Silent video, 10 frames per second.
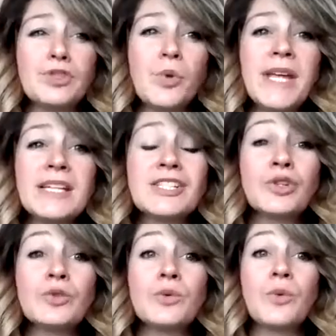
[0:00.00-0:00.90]
tweak it
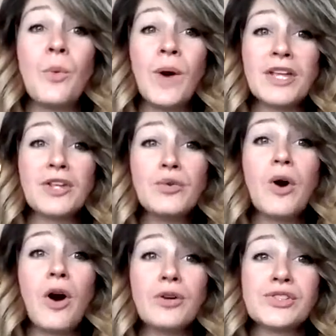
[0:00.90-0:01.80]
to what you
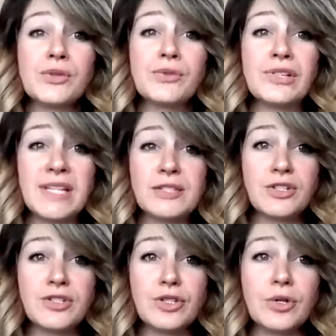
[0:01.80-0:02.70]
also need
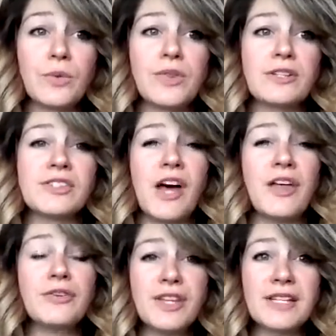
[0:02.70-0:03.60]
to do. There's
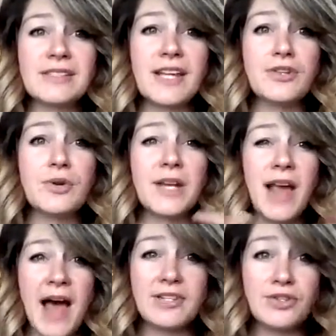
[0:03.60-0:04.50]
other things that you could
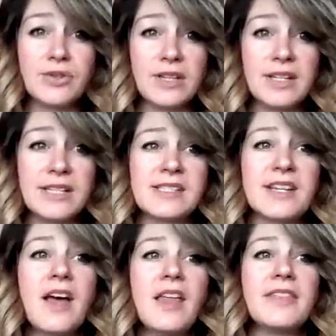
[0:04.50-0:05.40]
add to the list
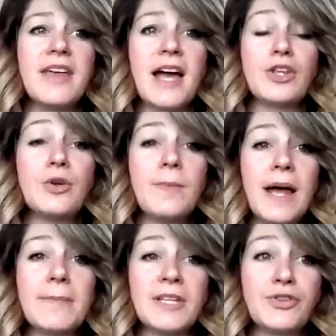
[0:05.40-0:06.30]
that you
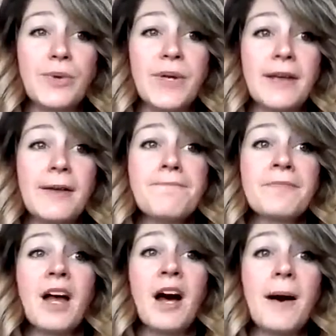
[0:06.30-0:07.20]
might be doing
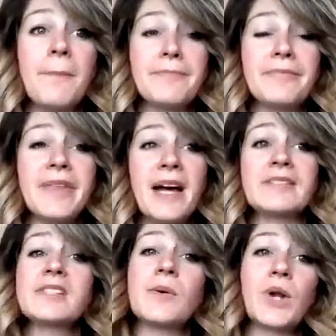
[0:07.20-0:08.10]

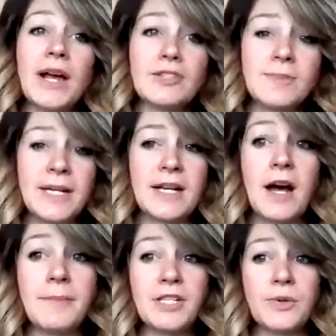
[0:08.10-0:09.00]
that someone else might
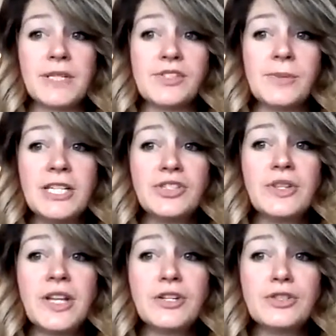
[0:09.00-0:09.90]
not be doing. So make sure
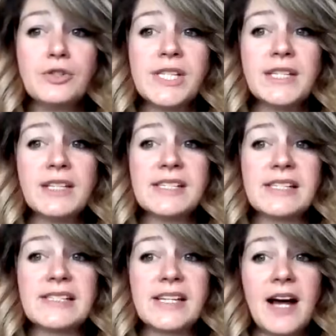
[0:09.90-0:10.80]
that you're using the list
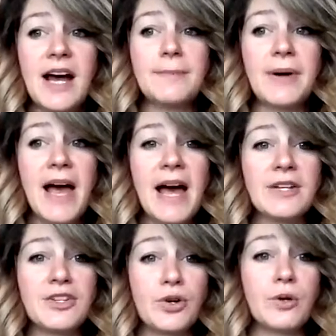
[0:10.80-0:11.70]
as a guide, but
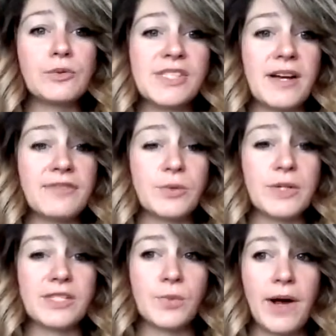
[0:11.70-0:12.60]
add your own stuff to
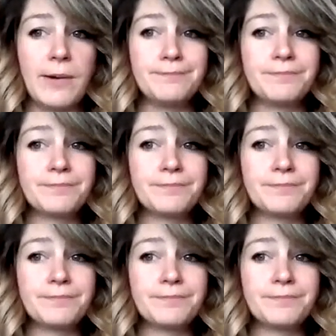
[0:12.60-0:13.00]
it as well.